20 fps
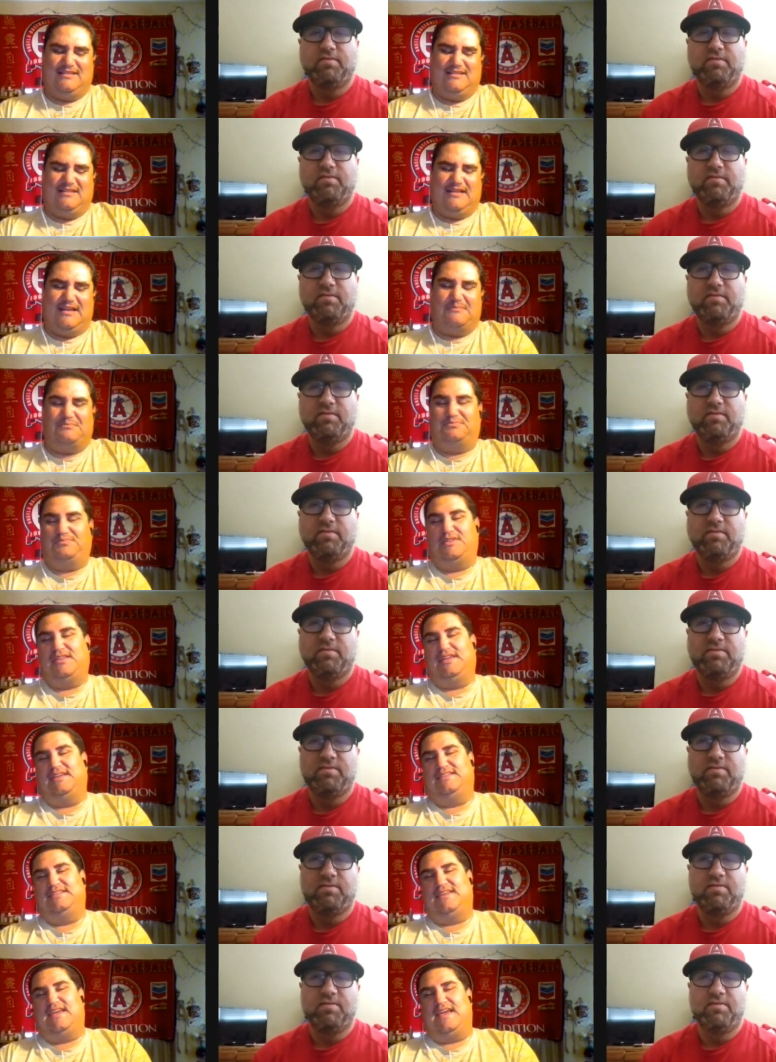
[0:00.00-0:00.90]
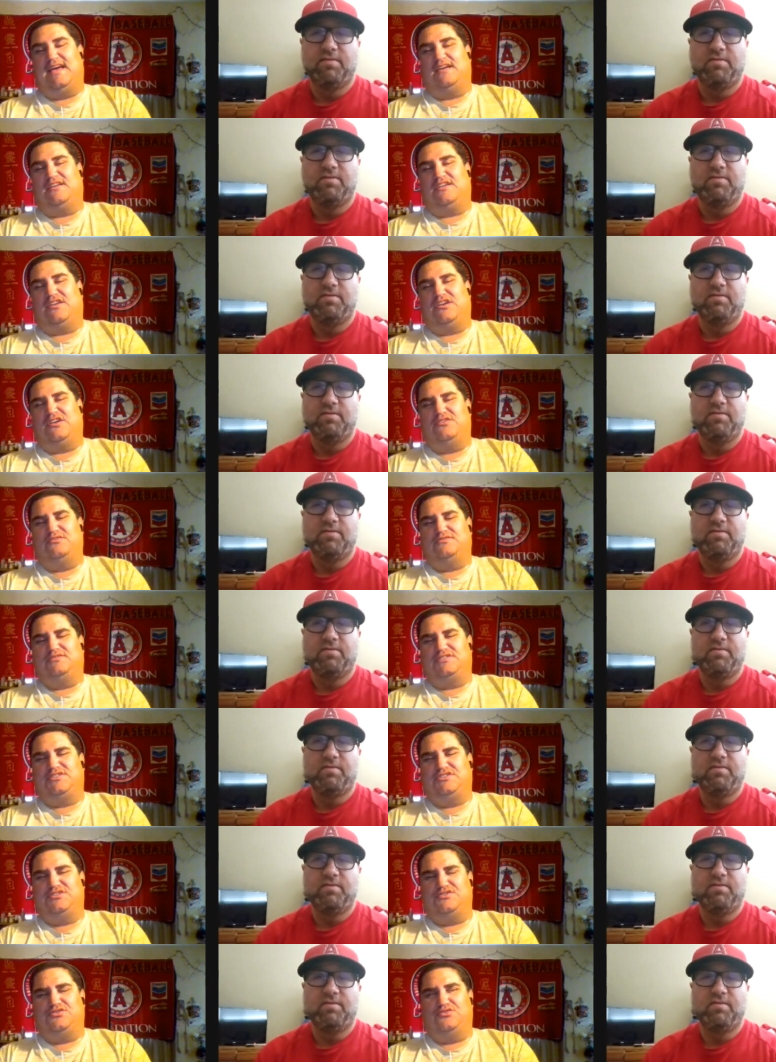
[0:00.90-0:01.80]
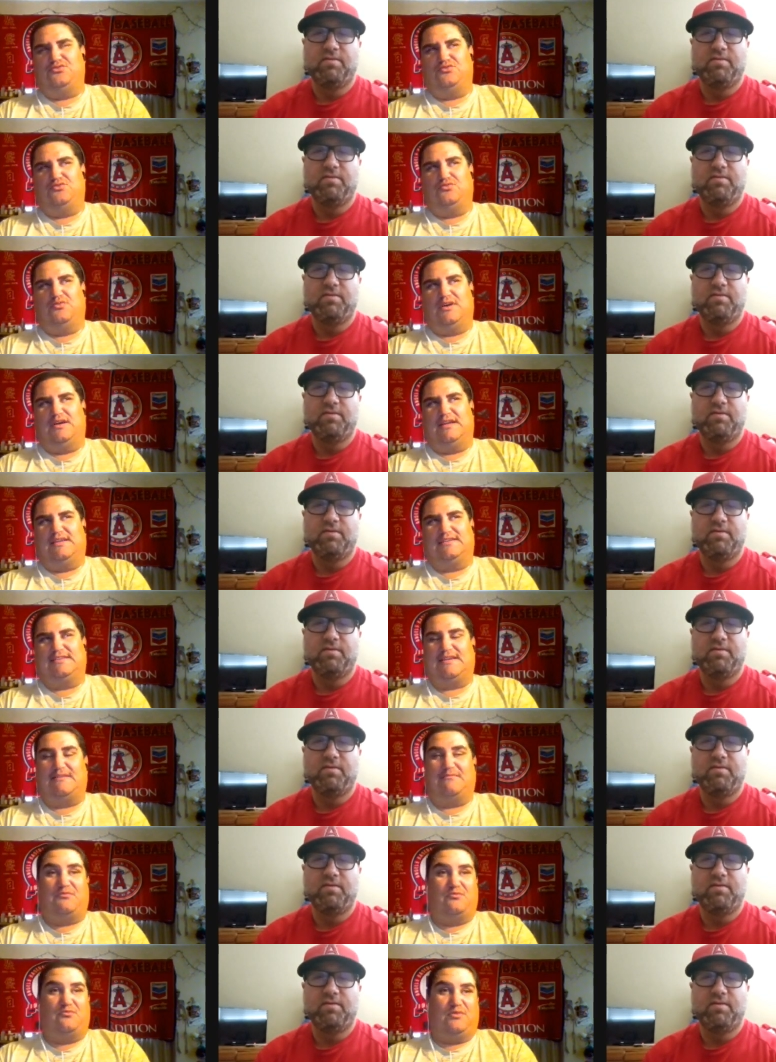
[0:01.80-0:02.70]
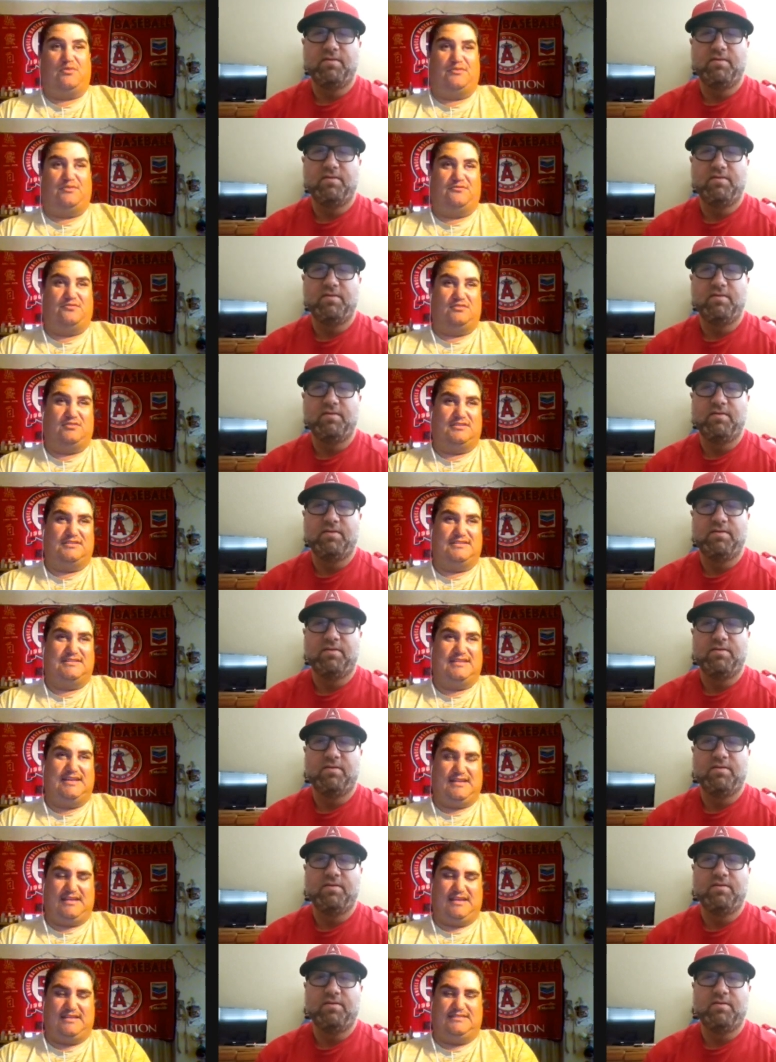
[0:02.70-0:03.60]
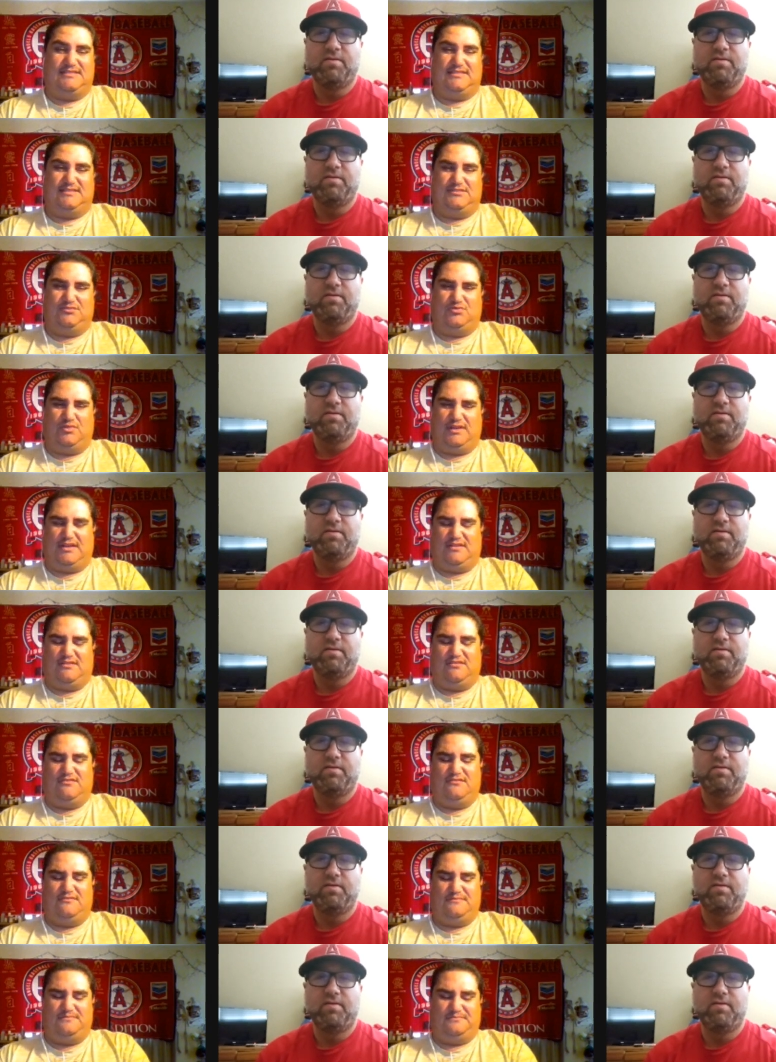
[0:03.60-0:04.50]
Speaker 1: and please, yeah, go to uh, seven one four tickets as well.